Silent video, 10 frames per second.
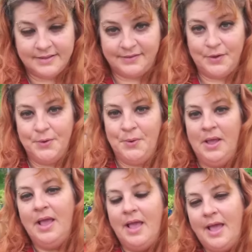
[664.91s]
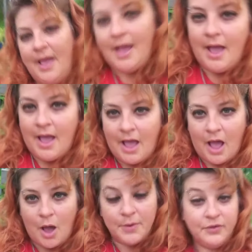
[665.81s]
So
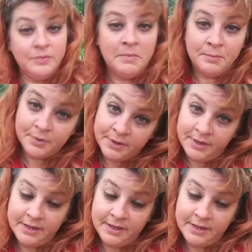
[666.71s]
always remember